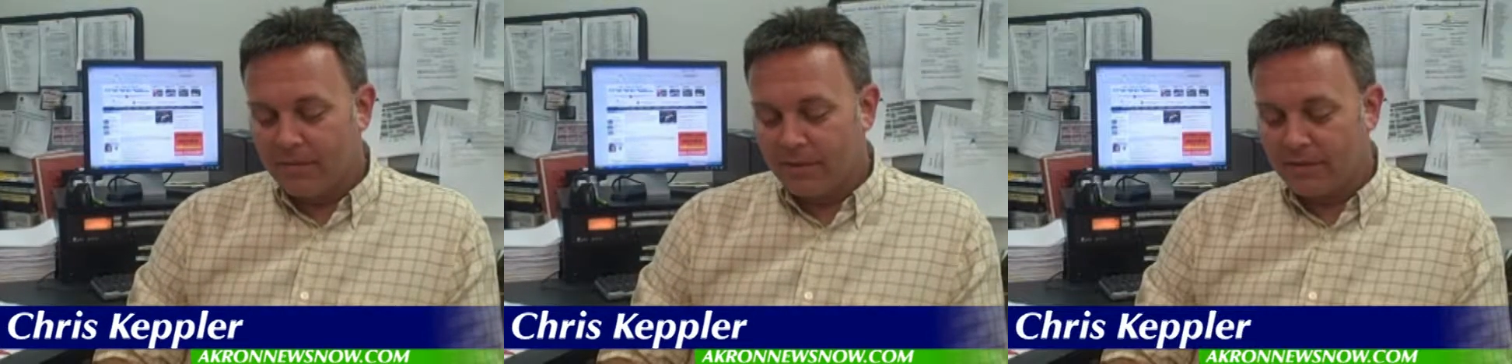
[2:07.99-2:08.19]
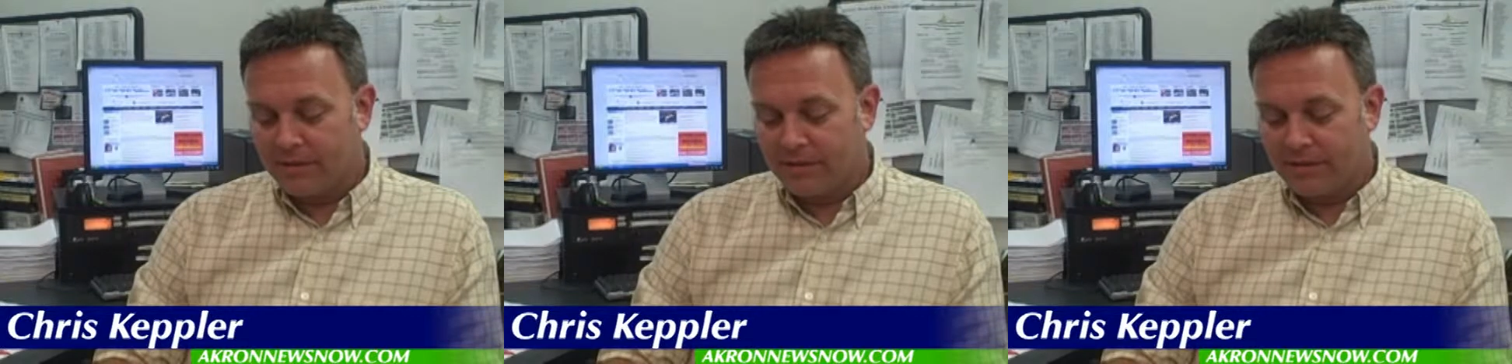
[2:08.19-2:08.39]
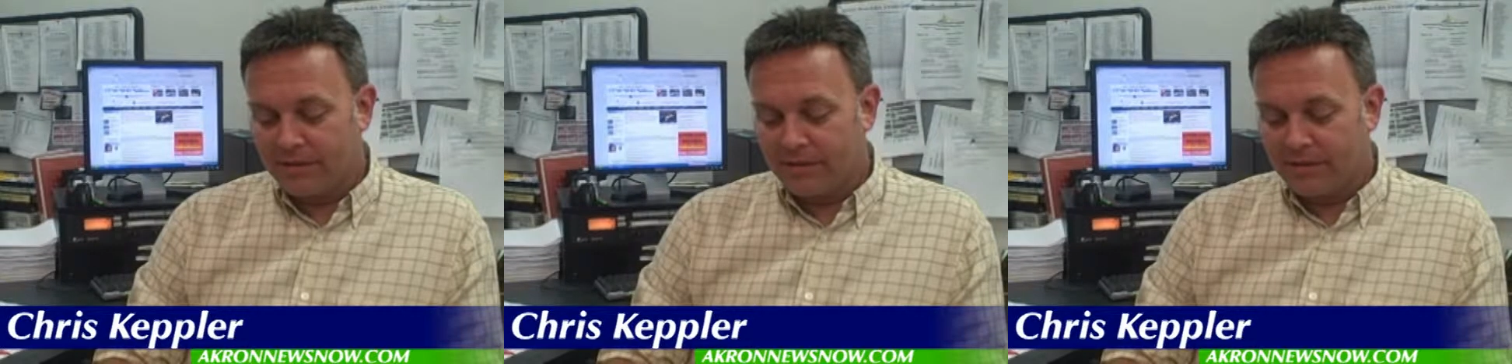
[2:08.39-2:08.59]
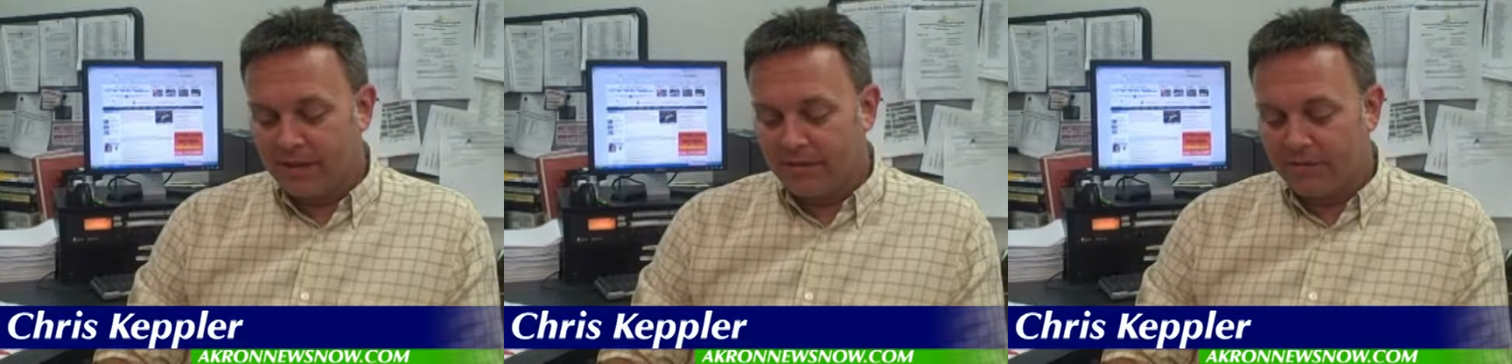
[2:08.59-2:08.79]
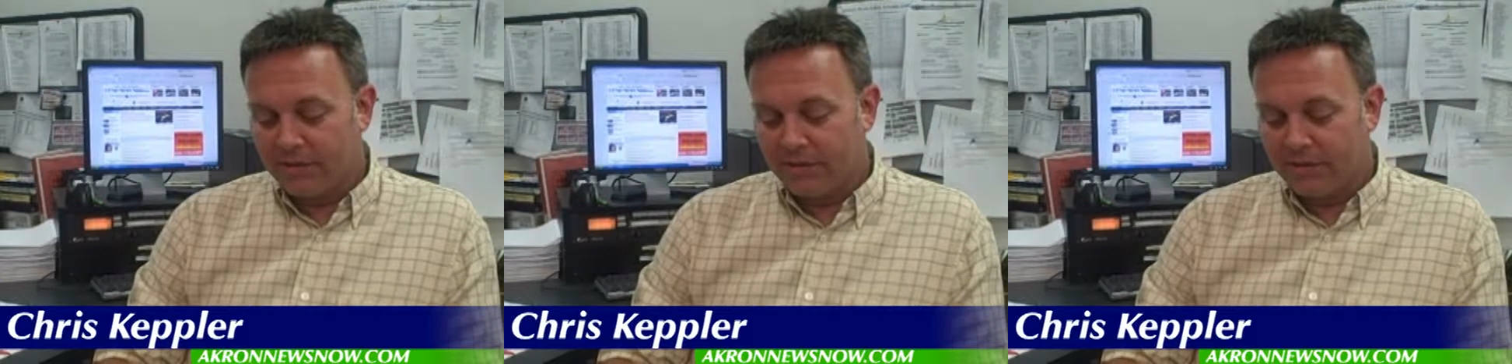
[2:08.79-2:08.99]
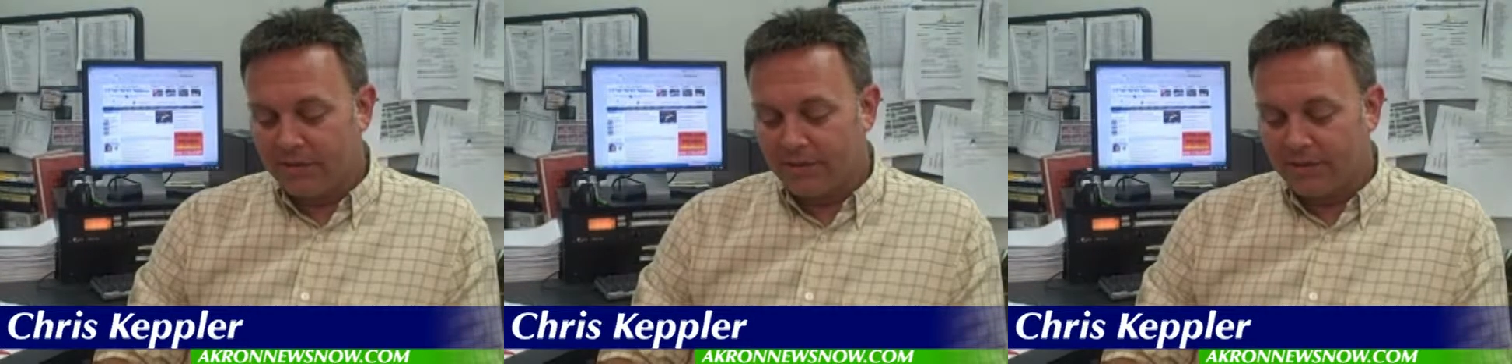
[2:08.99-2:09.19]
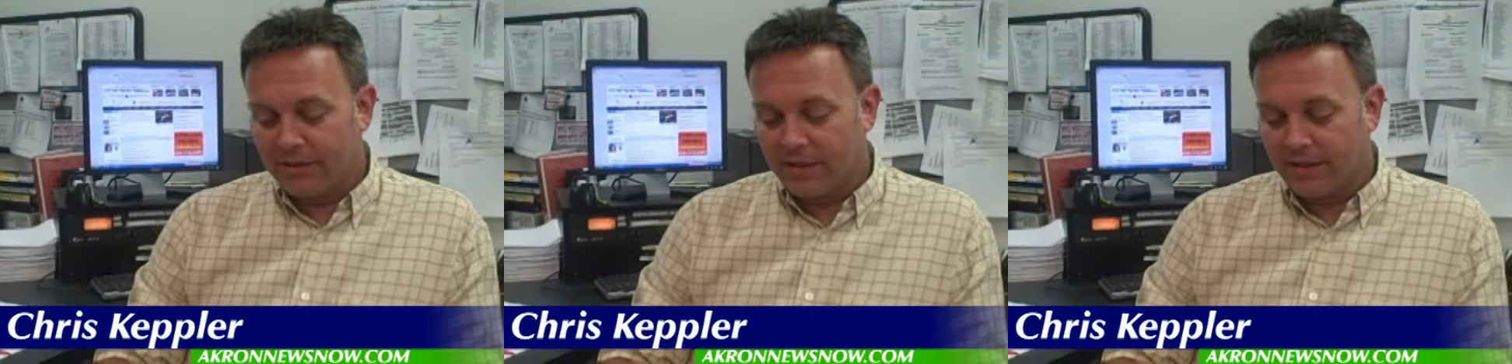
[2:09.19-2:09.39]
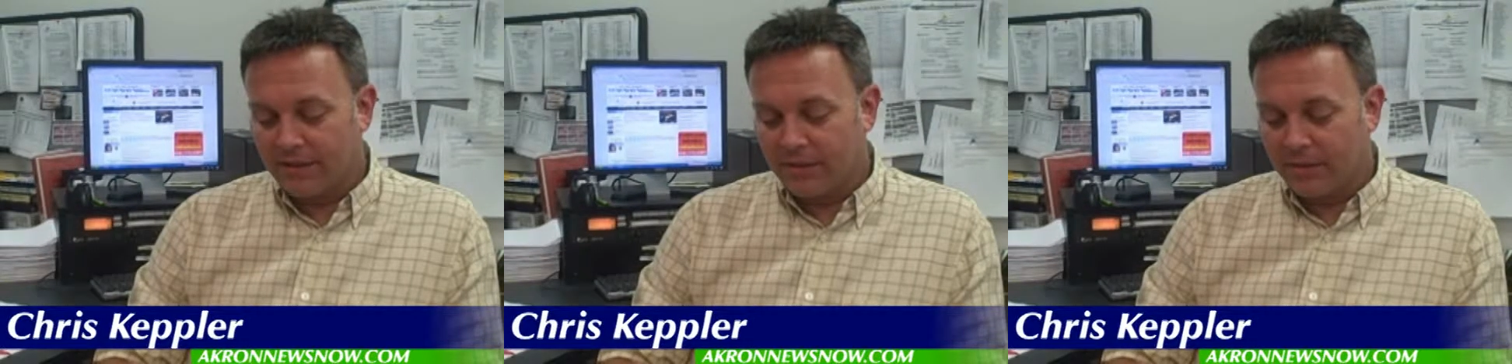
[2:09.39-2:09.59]
Nixon and stuff here, because
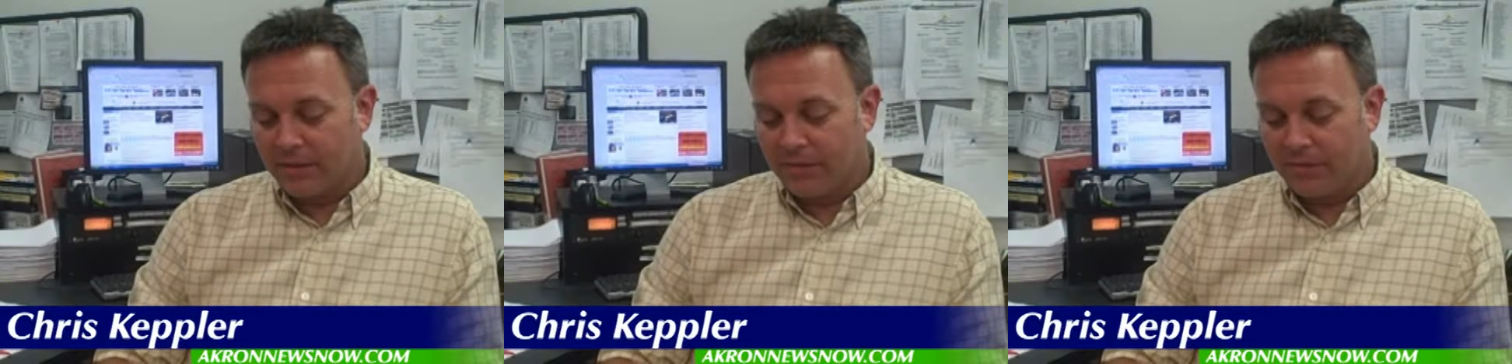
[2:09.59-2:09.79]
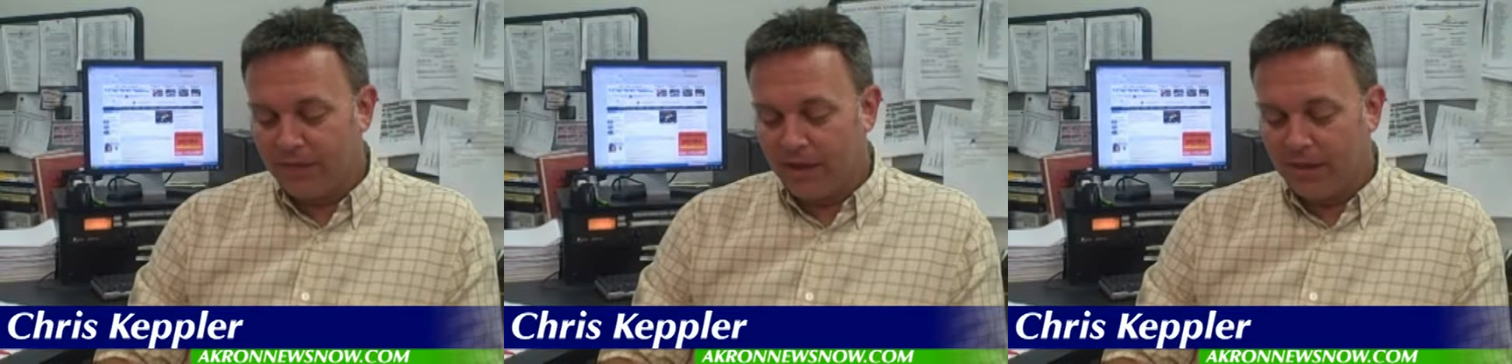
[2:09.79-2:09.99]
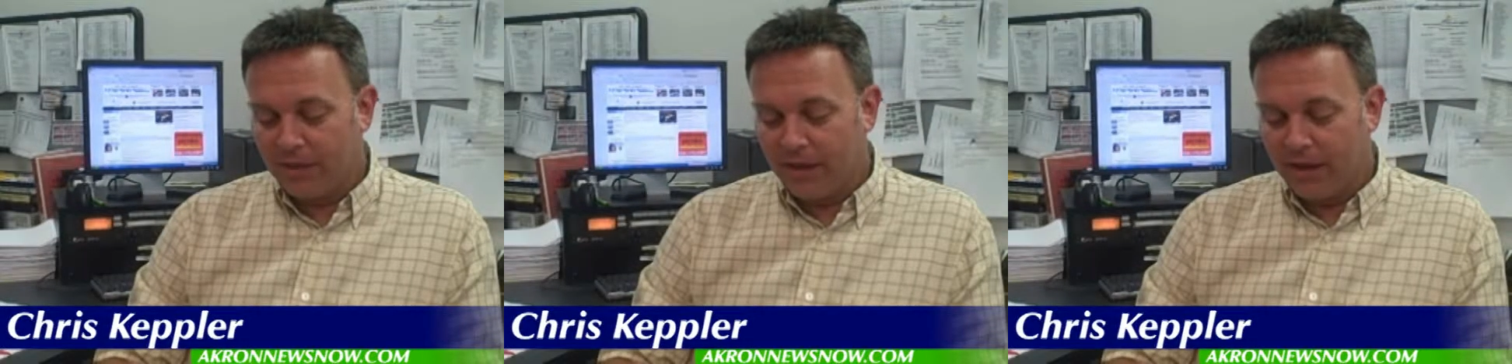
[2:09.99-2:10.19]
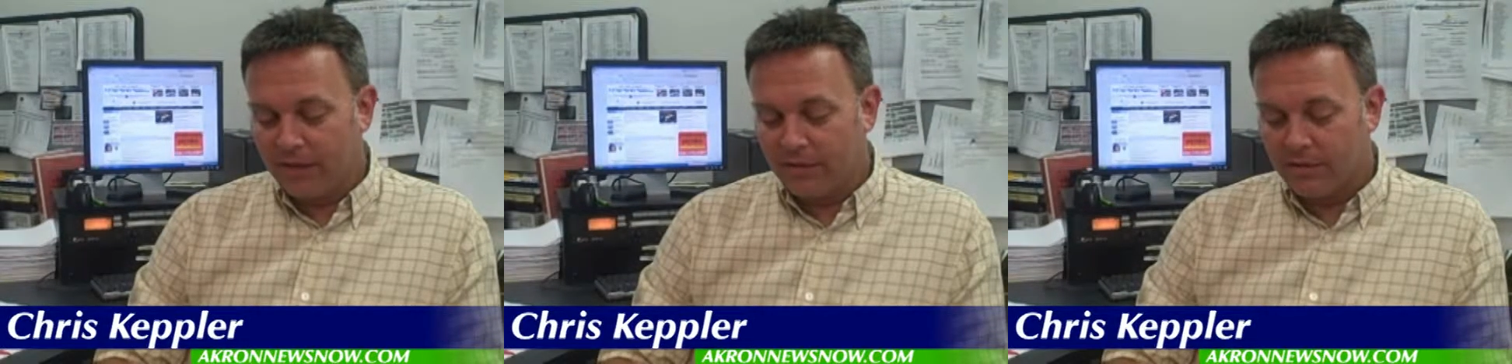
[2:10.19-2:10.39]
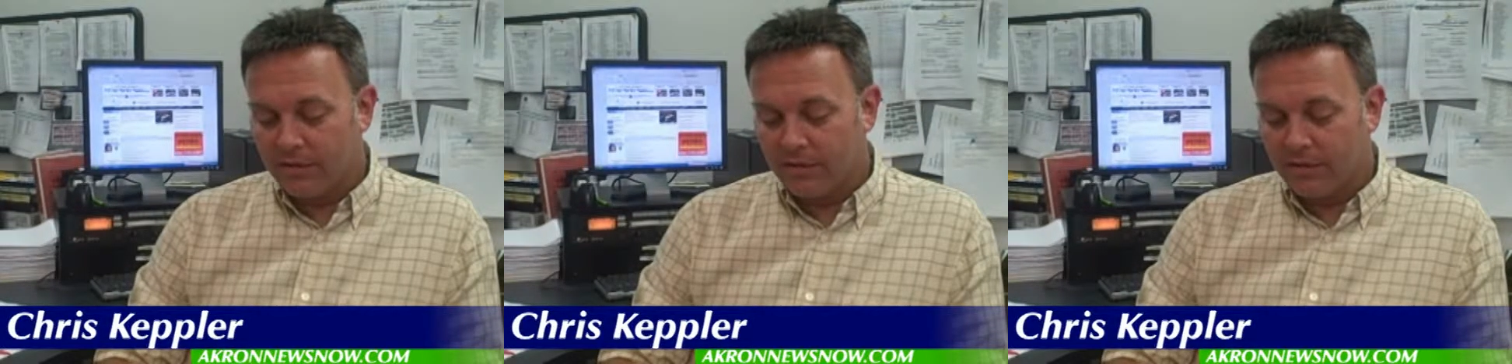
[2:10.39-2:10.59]
I don't know who found that.